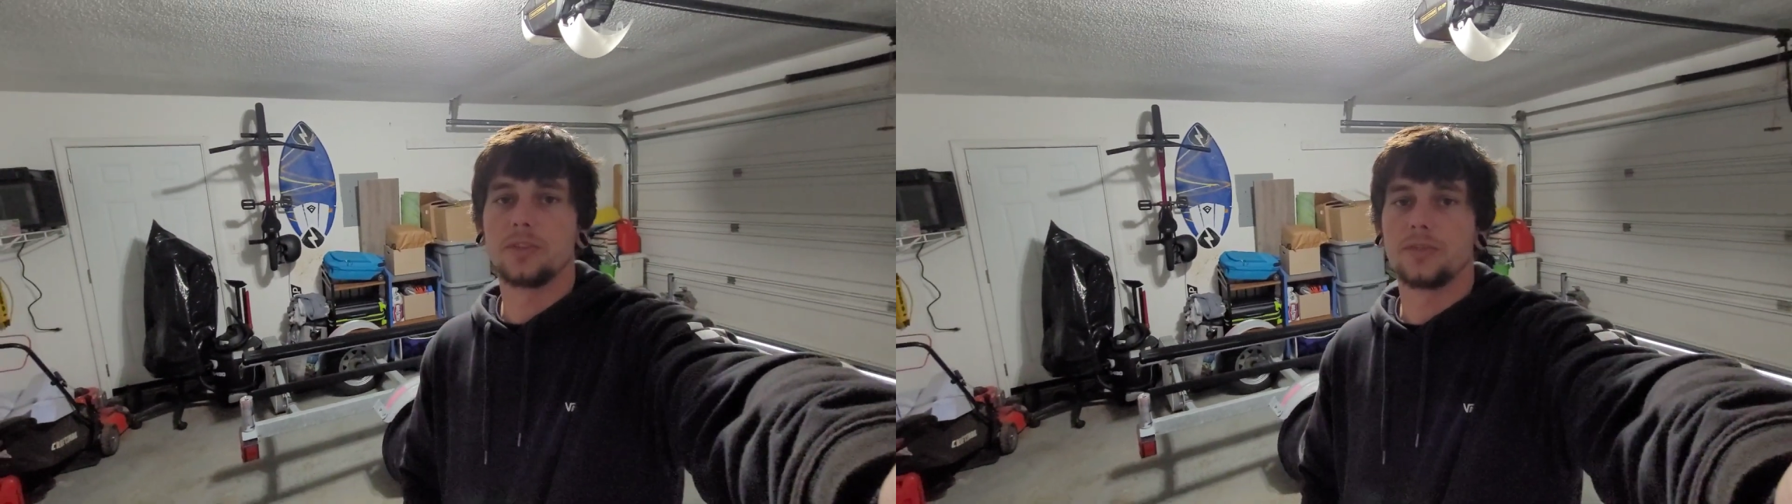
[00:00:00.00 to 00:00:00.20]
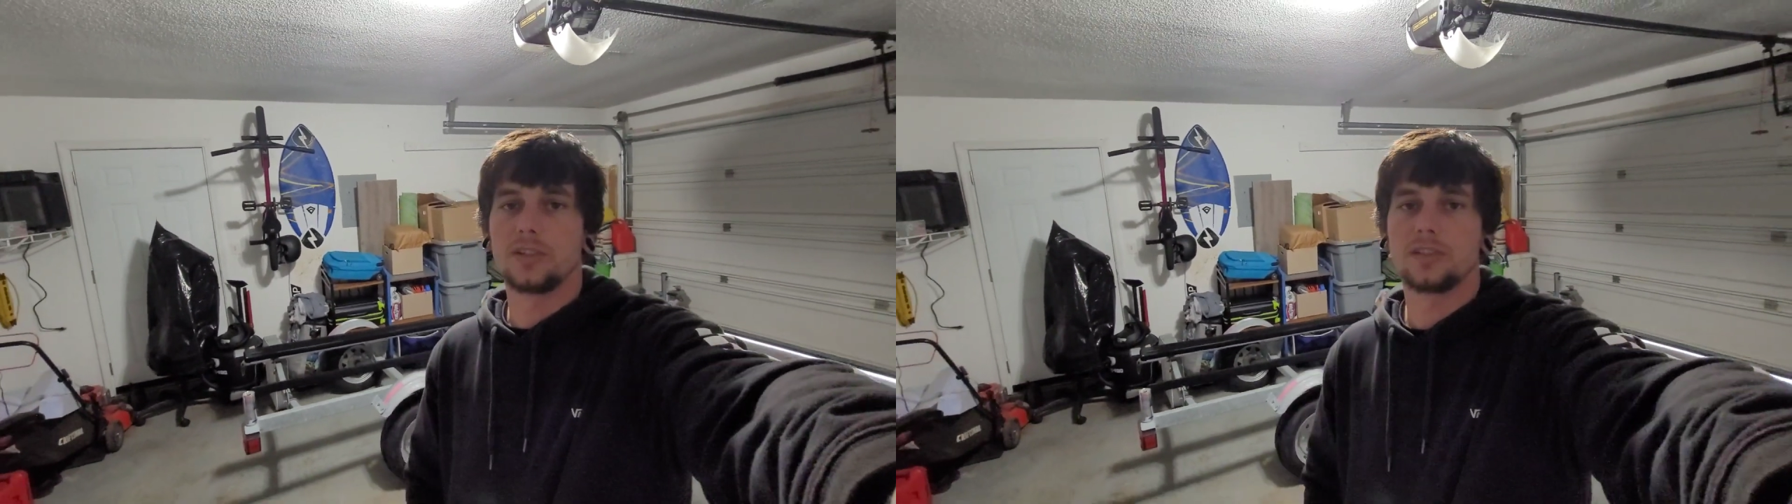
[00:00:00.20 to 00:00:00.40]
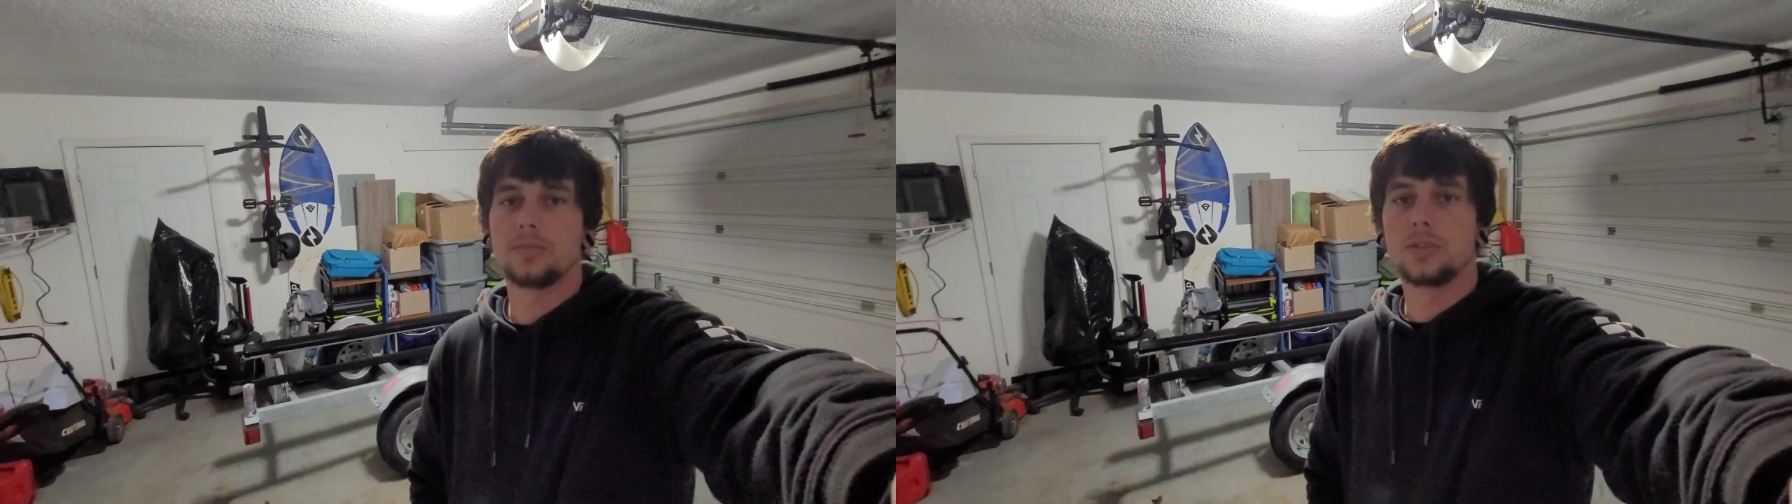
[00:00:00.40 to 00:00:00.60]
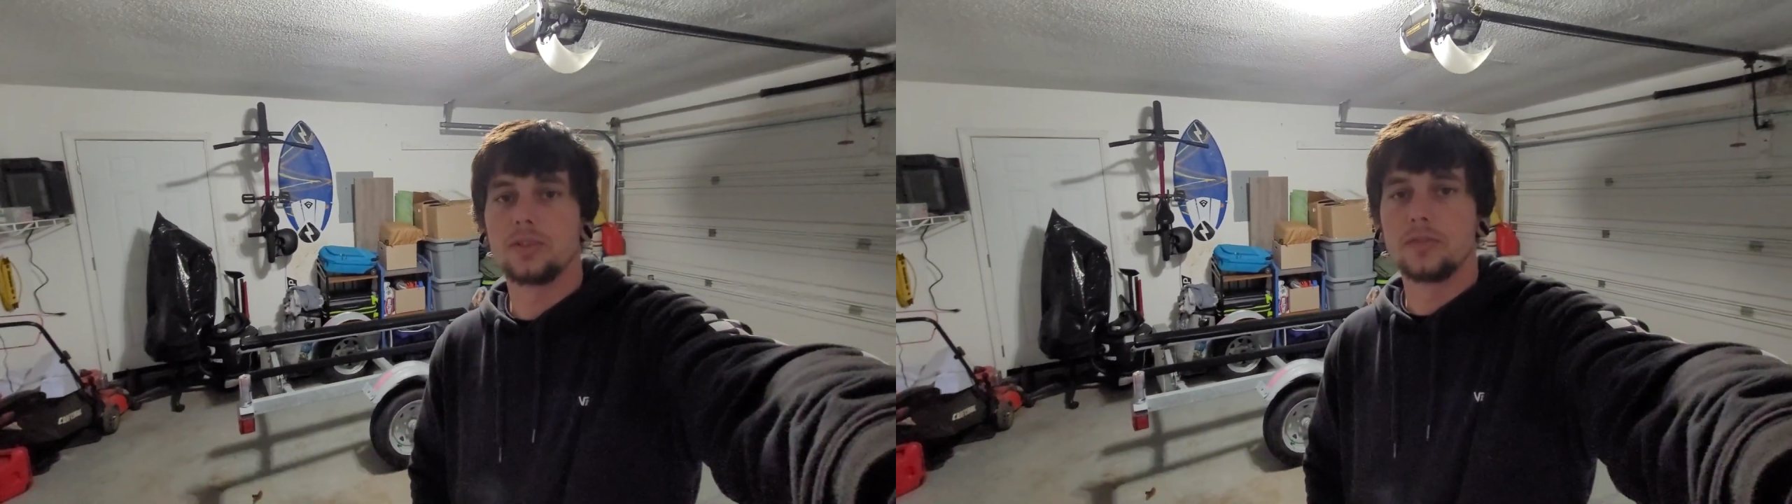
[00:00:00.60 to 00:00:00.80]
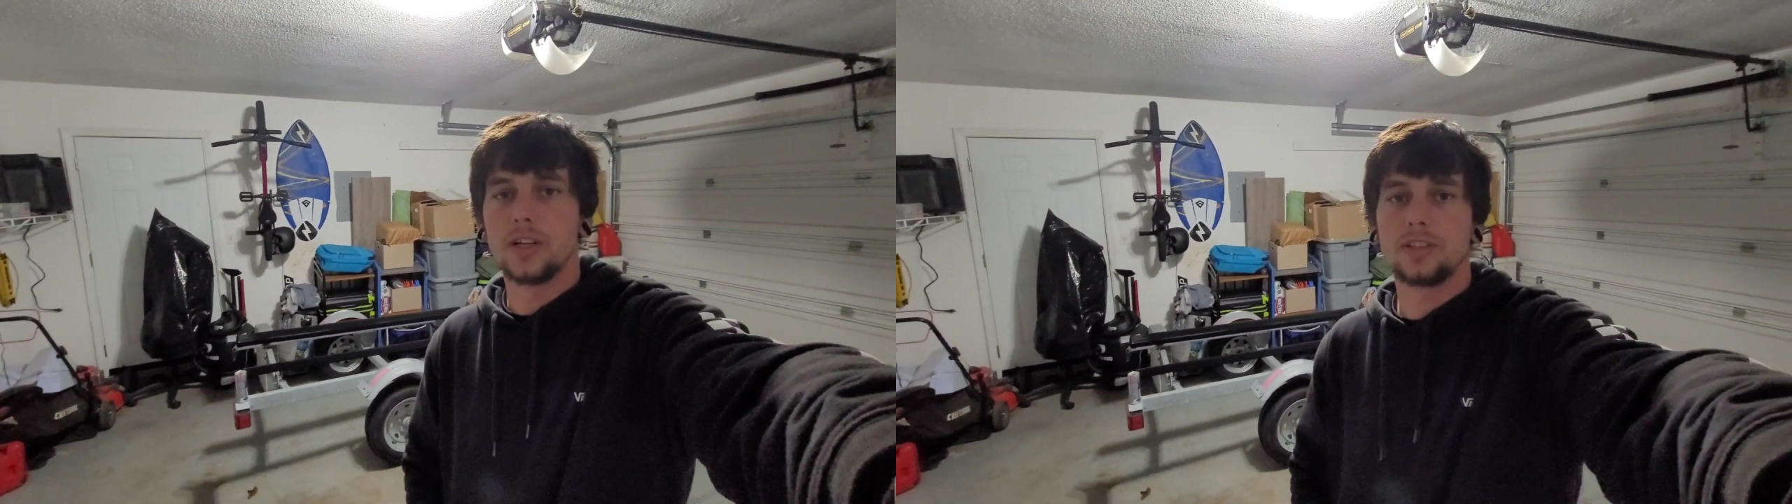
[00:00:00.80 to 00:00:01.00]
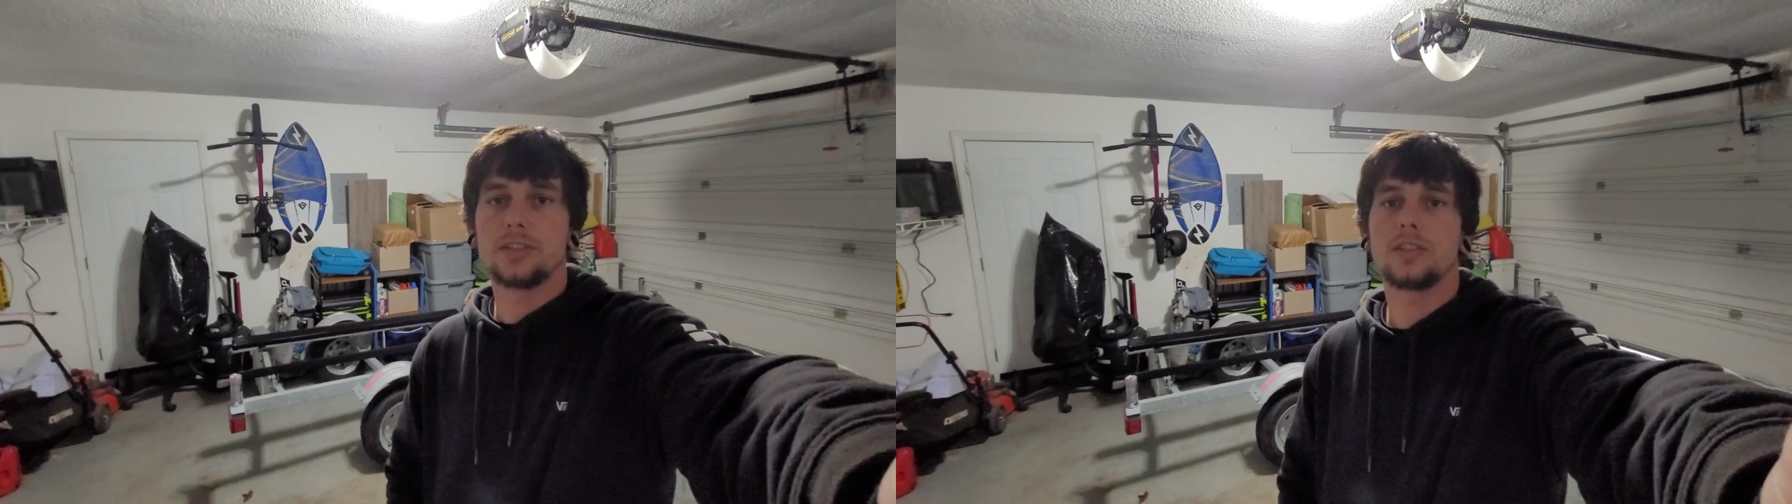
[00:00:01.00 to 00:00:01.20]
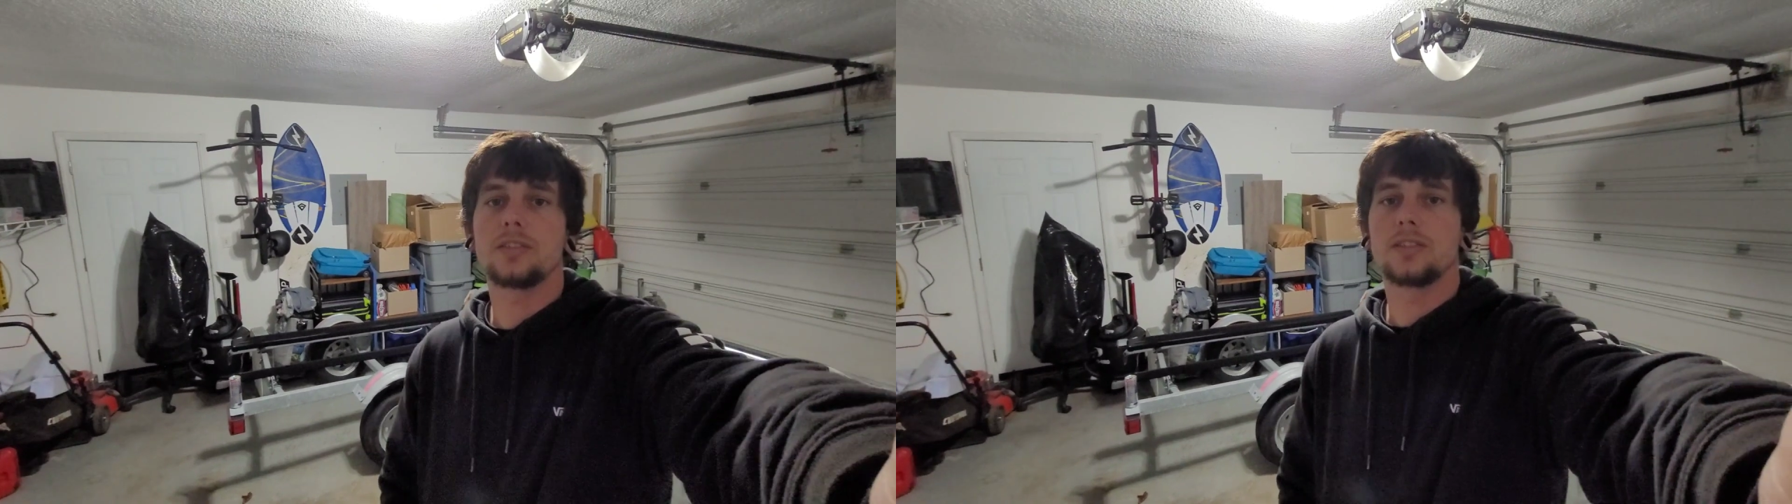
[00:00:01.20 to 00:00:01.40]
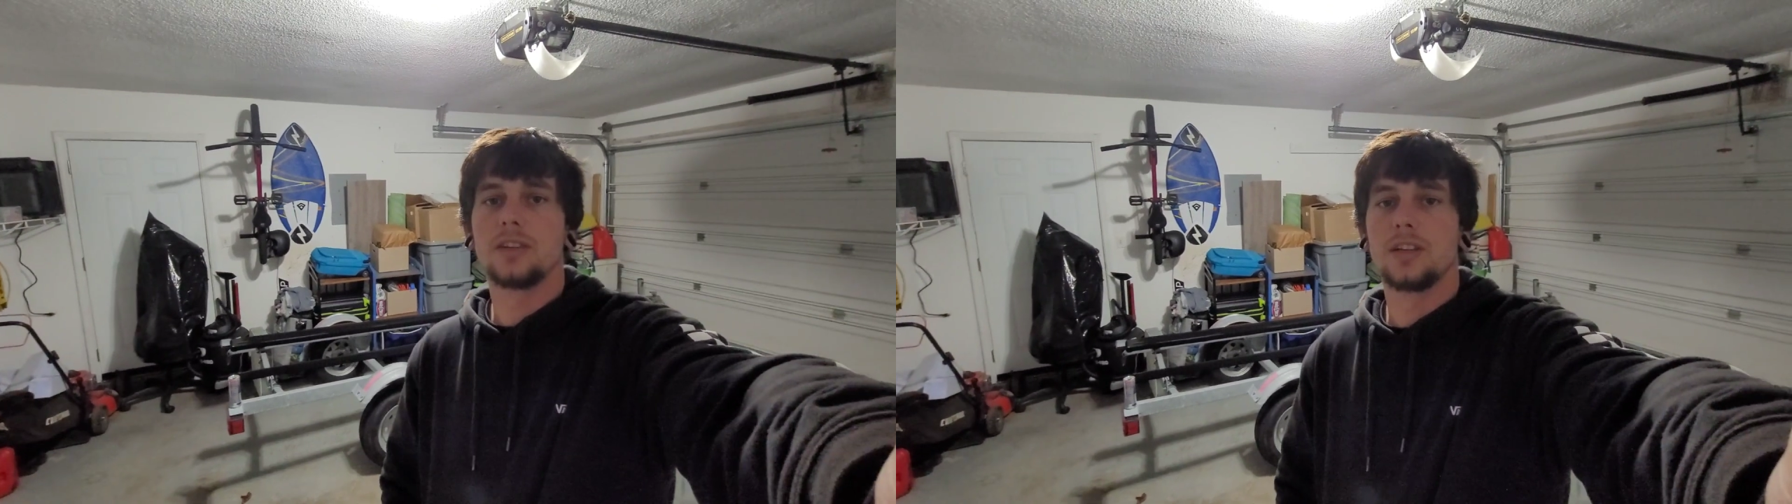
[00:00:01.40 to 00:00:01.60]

for some new adventures.